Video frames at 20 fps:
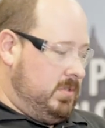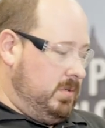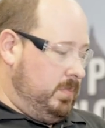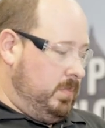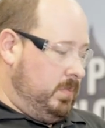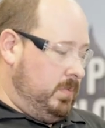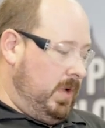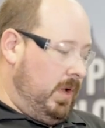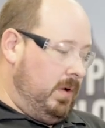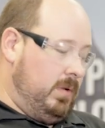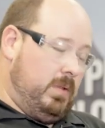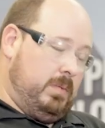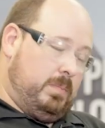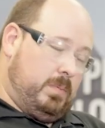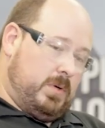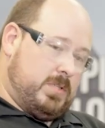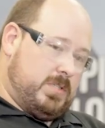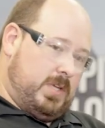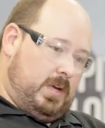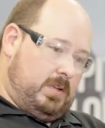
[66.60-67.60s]
to not only
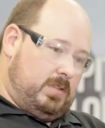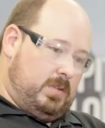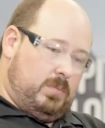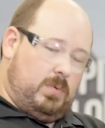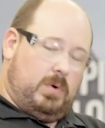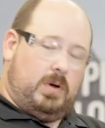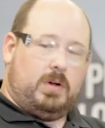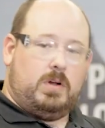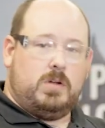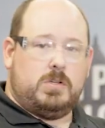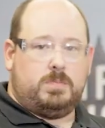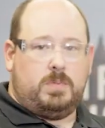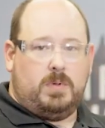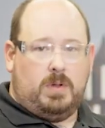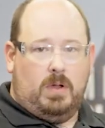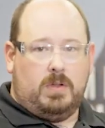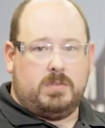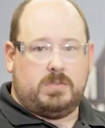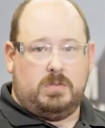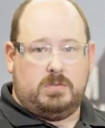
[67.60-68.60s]
protect the workers, but
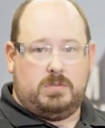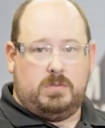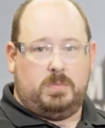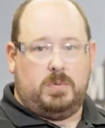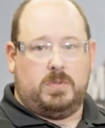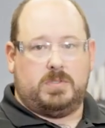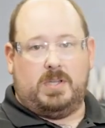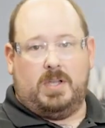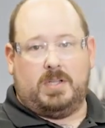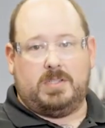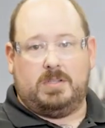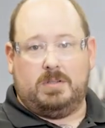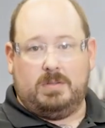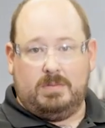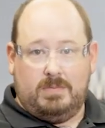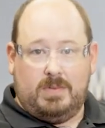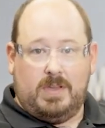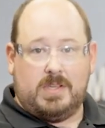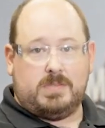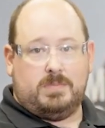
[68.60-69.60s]
also to protect your
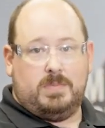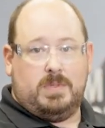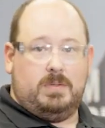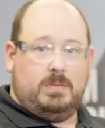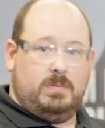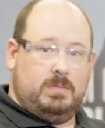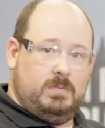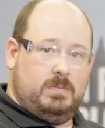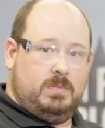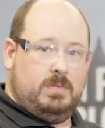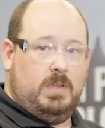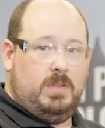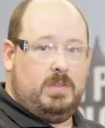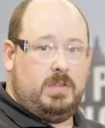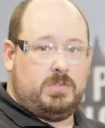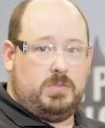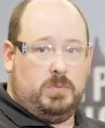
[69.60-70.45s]
investment in the